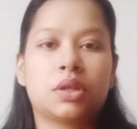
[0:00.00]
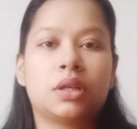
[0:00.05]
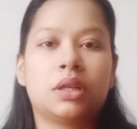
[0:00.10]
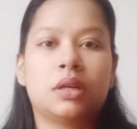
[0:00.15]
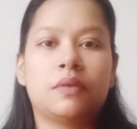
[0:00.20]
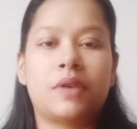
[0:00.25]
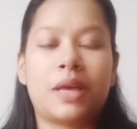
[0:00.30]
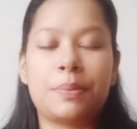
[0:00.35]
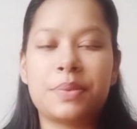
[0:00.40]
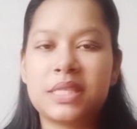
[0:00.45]

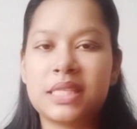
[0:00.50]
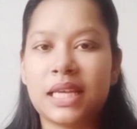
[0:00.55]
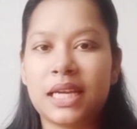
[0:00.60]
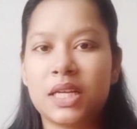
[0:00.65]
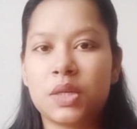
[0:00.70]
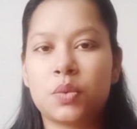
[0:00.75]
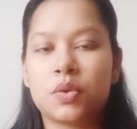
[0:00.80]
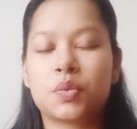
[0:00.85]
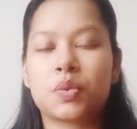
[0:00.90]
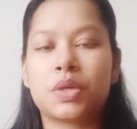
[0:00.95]

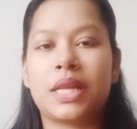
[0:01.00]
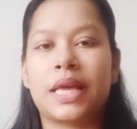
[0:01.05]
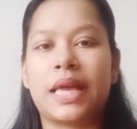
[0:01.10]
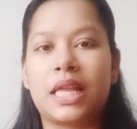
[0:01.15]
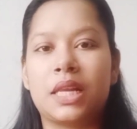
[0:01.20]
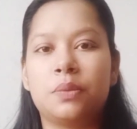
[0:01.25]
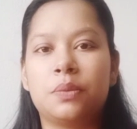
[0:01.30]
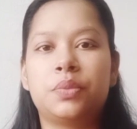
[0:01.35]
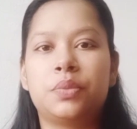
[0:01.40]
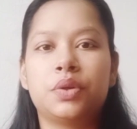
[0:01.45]
website which will
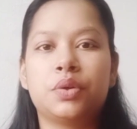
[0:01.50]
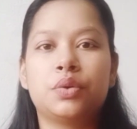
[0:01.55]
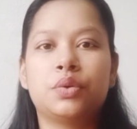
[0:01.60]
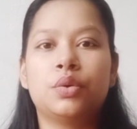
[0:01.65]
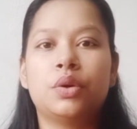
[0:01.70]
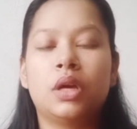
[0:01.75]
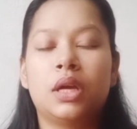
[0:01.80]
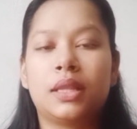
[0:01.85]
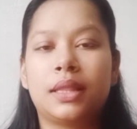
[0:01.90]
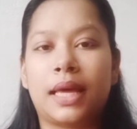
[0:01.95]
help
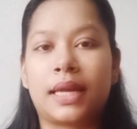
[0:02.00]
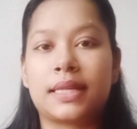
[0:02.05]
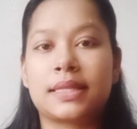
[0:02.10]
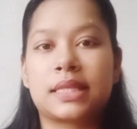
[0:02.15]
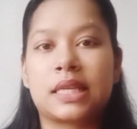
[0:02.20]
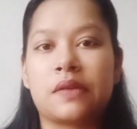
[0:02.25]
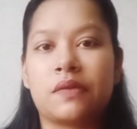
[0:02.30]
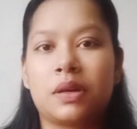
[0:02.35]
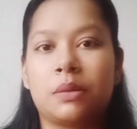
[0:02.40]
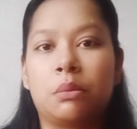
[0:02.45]
you, that
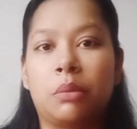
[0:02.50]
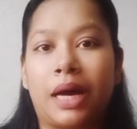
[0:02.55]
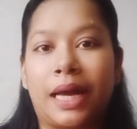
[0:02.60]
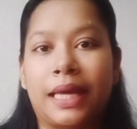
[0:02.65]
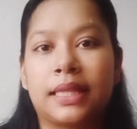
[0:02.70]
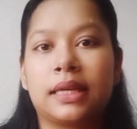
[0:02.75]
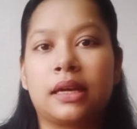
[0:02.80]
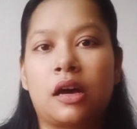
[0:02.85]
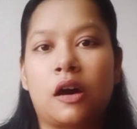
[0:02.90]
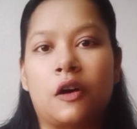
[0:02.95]
is given
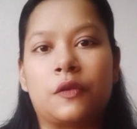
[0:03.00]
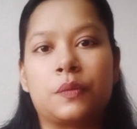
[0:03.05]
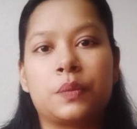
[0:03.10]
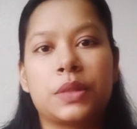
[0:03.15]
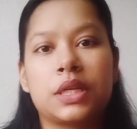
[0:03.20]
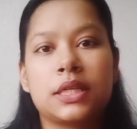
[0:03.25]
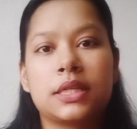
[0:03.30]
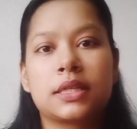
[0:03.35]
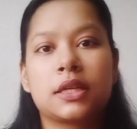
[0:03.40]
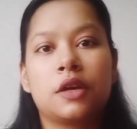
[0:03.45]
by the
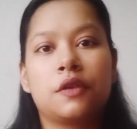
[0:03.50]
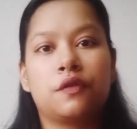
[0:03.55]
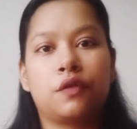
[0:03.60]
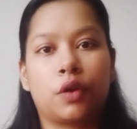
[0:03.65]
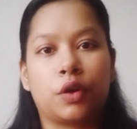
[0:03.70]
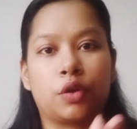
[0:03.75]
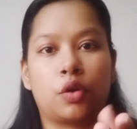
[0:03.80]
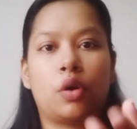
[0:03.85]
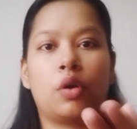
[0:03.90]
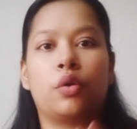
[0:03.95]
government
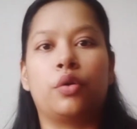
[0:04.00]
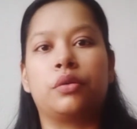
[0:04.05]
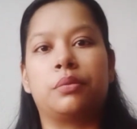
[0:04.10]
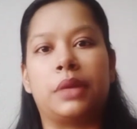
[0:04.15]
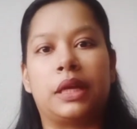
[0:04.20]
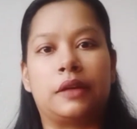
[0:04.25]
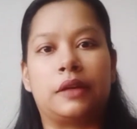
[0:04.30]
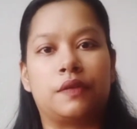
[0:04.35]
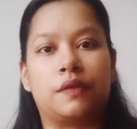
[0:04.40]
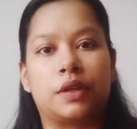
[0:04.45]
for your
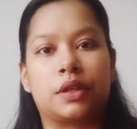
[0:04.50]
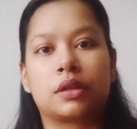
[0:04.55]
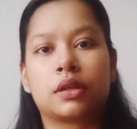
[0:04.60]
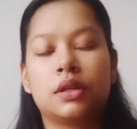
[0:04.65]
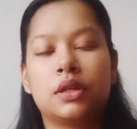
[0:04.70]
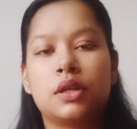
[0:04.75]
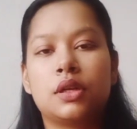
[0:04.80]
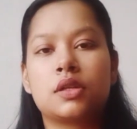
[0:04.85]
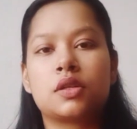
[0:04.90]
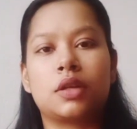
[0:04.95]
own benefit.
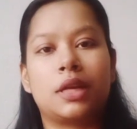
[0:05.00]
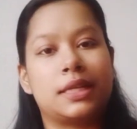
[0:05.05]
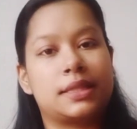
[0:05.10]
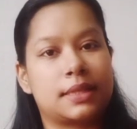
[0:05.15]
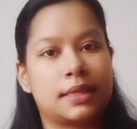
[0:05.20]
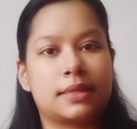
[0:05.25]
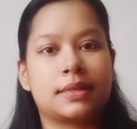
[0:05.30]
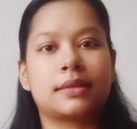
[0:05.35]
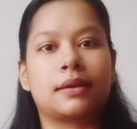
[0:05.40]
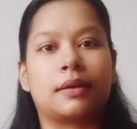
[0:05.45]
So
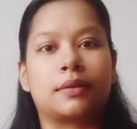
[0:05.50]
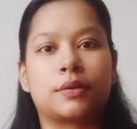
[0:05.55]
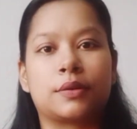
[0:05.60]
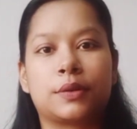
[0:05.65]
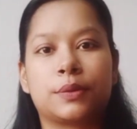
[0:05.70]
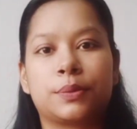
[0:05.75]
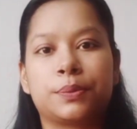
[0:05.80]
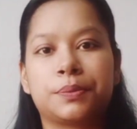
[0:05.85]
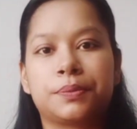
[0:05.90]
let's get started.